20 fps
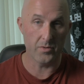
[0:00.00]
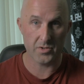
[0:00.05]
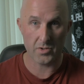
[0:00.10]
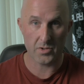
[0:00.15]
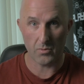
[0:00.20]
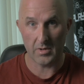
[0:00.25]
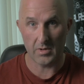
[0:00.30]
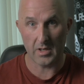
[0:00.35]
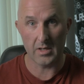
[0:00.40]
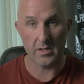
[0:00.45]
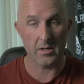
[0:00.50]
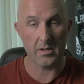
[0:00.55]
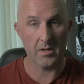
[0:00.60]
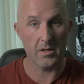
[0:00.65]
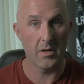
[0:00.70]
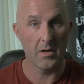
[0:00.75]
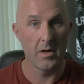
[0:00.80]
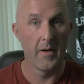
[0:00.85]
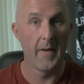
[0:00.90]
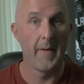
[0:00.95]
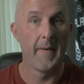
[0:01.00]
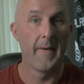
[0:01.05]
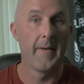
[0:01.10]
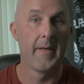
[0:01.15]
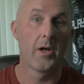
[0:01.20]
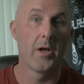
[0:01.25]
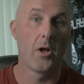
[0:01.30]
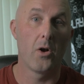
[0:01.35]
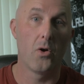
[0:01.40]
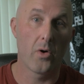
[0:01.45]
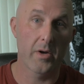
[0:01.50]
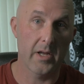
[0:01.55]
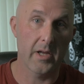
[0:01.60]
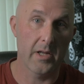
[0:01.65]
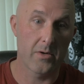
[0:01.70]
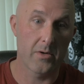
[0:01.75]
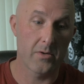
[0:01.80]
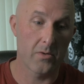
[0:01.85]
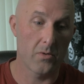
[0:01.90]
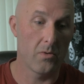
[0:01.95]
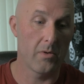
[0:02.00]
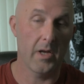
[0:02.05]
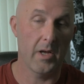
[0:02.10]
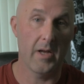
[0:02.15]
So you need to look into